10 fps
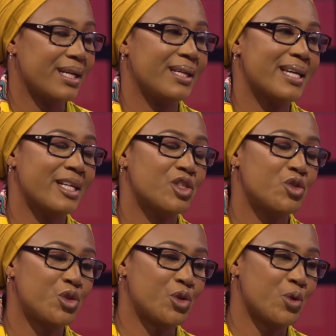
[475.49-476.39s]
It
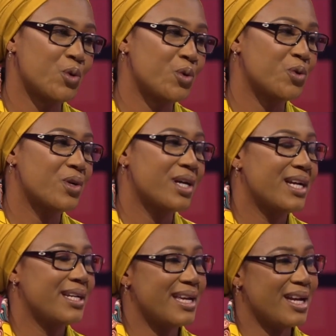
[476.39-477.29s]
doesn't show
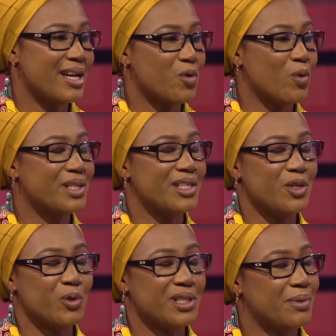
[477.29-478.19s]
the what they
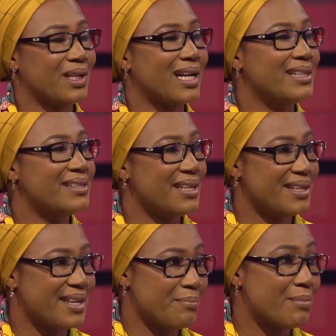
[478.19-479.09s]
would typically
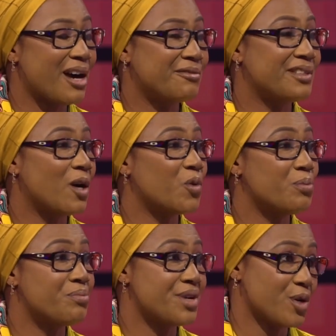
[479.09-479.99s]
say, the mouth that will
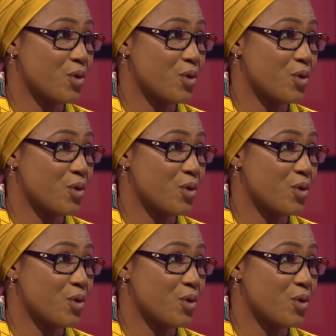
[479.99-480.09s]
break